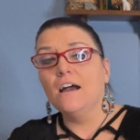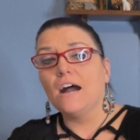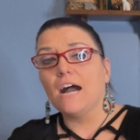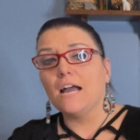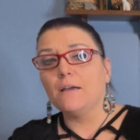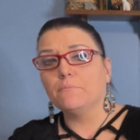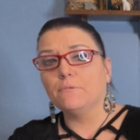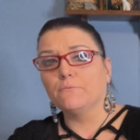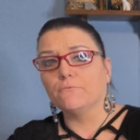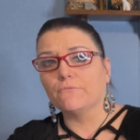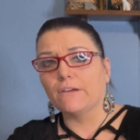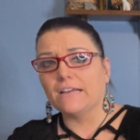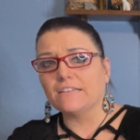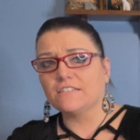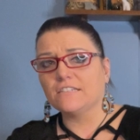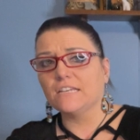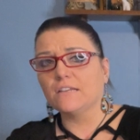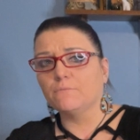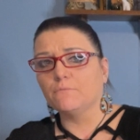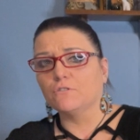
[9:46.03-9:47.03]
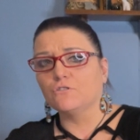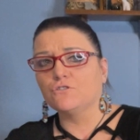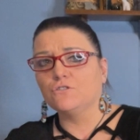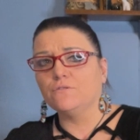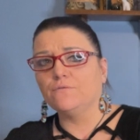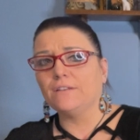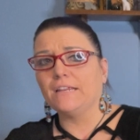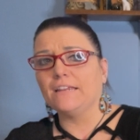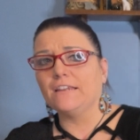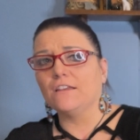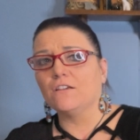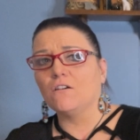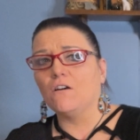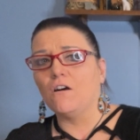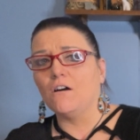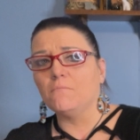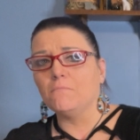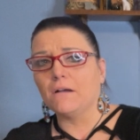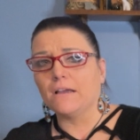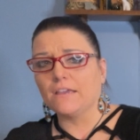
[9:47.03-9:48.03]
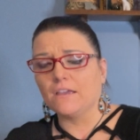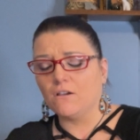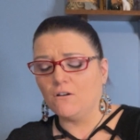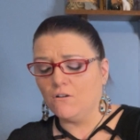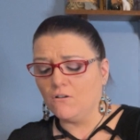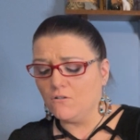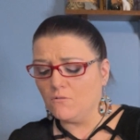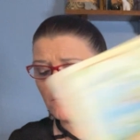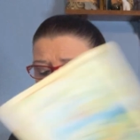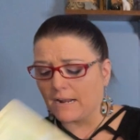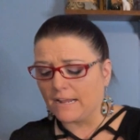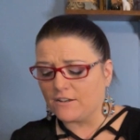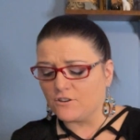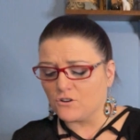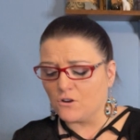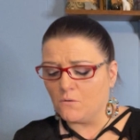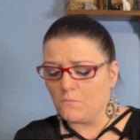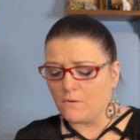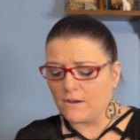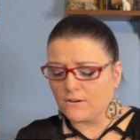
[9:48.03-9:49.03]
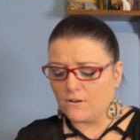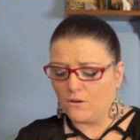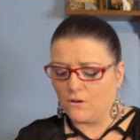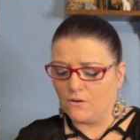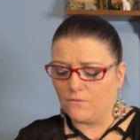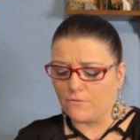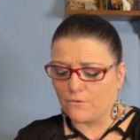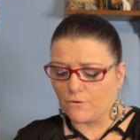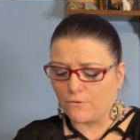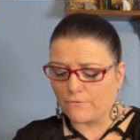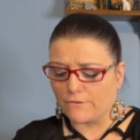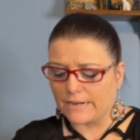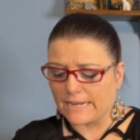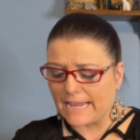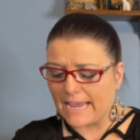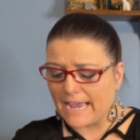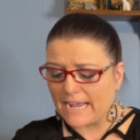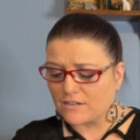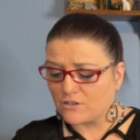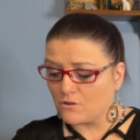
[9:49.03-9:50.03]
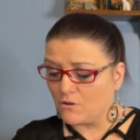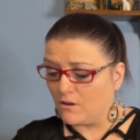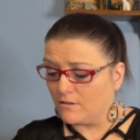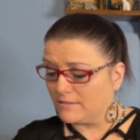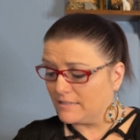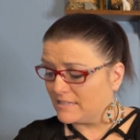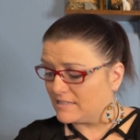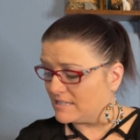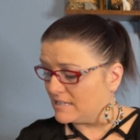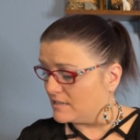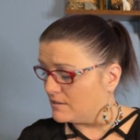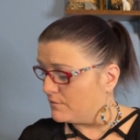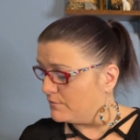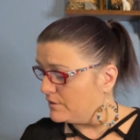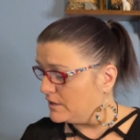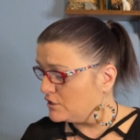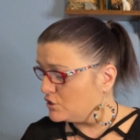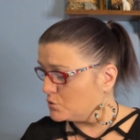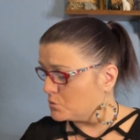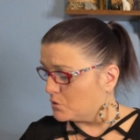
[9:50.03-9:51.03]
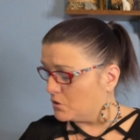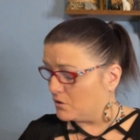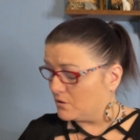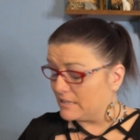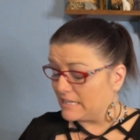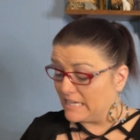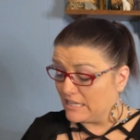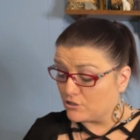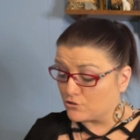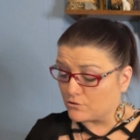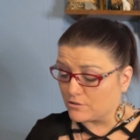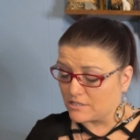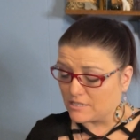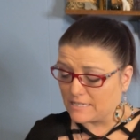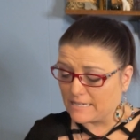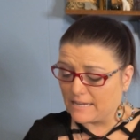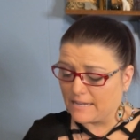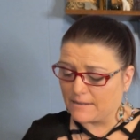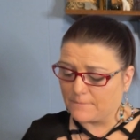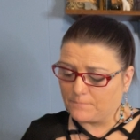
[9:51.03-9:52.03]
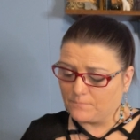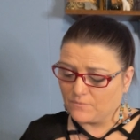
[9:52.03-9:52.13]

I've been resting and rejuvenating on my own, but I don't want to overreact on this individual. Interesting.